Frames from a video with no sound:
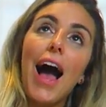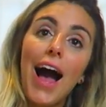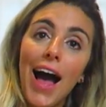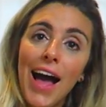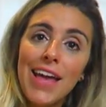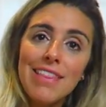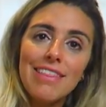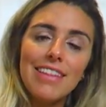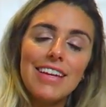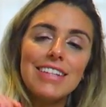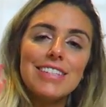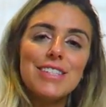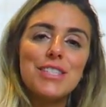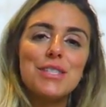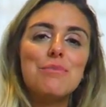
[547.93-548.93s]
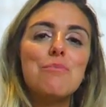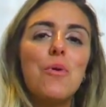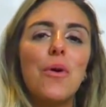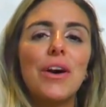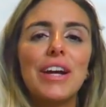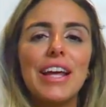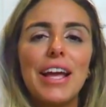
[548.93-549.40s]
I think it's the
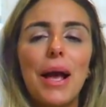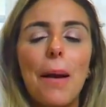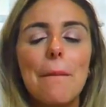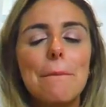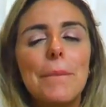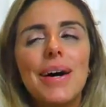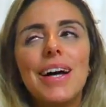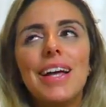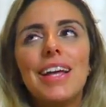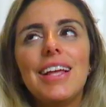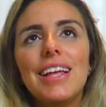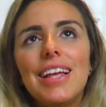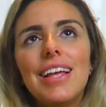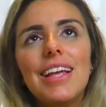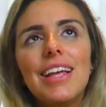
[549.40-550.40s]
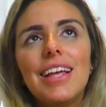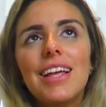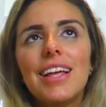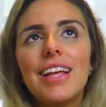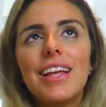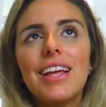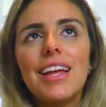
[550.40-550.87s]
morning, but
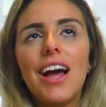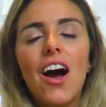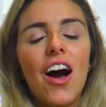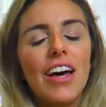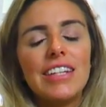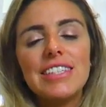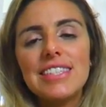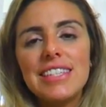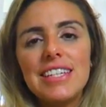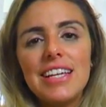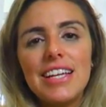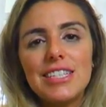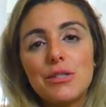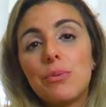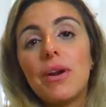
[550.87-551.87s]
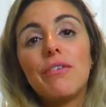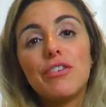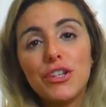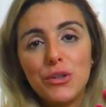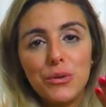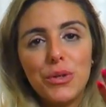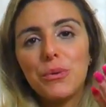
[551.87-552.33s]
honestly, it's whenever
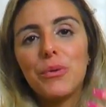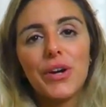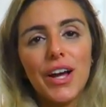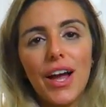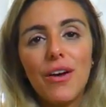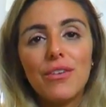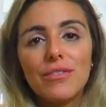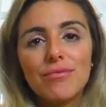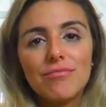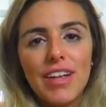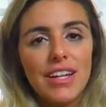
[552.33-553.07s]
you can work out.